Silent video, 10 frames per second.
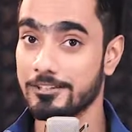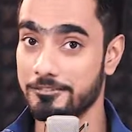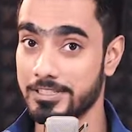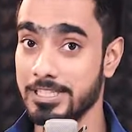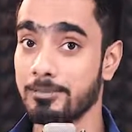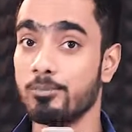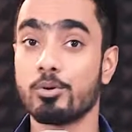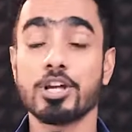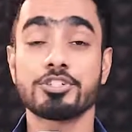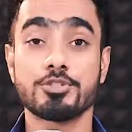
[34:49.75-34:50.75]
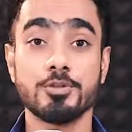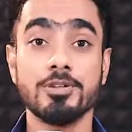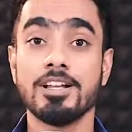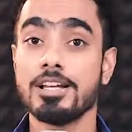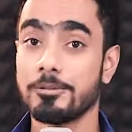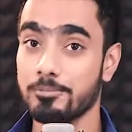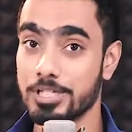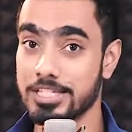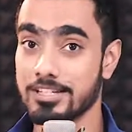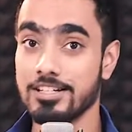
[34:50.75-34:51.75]
V, brush tool.
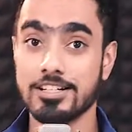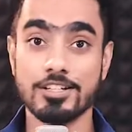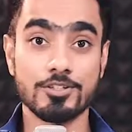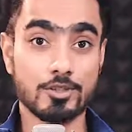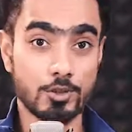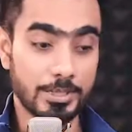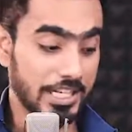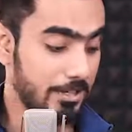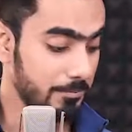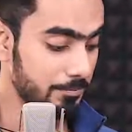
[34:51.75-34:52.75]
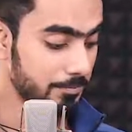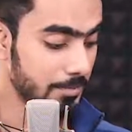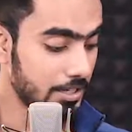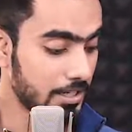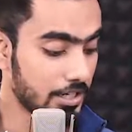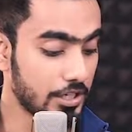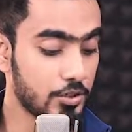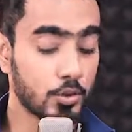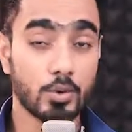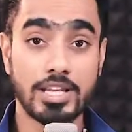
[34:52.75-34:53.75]
B, zooming in,
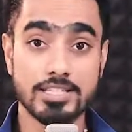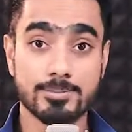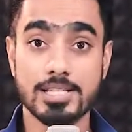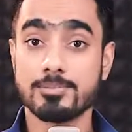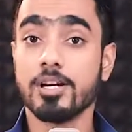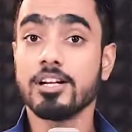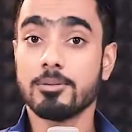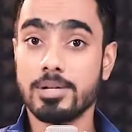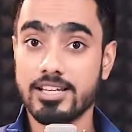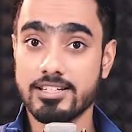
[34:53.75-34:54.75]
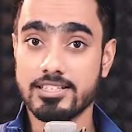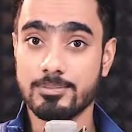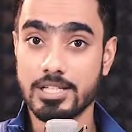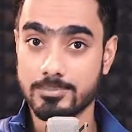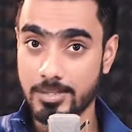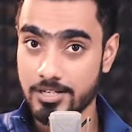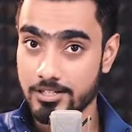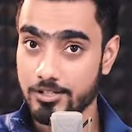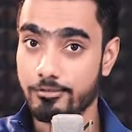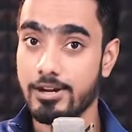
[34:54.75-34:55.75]
Control and spacebar, Command and
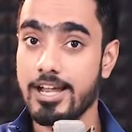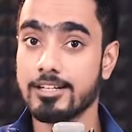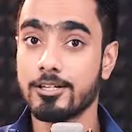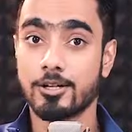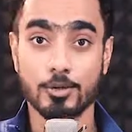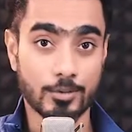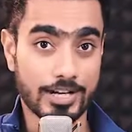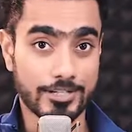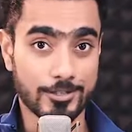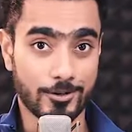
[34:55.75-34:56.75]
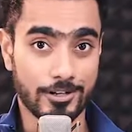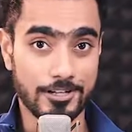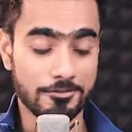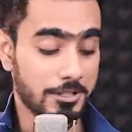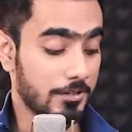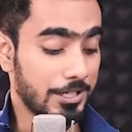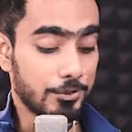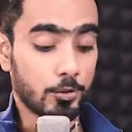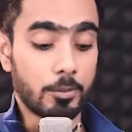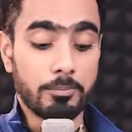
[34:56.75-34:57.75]
spacebar, drag right or left,
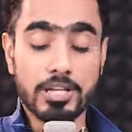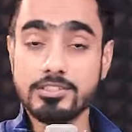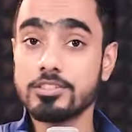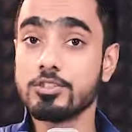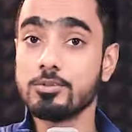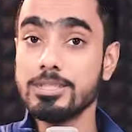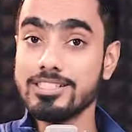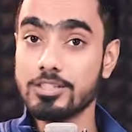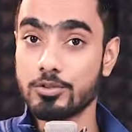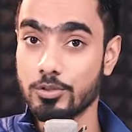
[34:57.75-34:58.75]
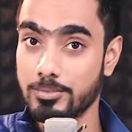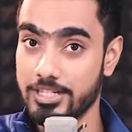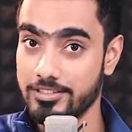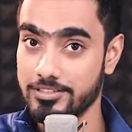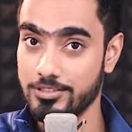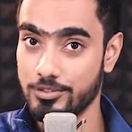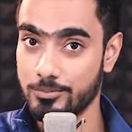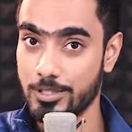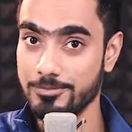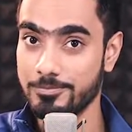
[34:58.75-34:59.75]
Control plus to zoom in, Control minus to
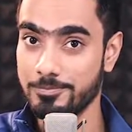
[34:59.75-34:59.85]
zoom out.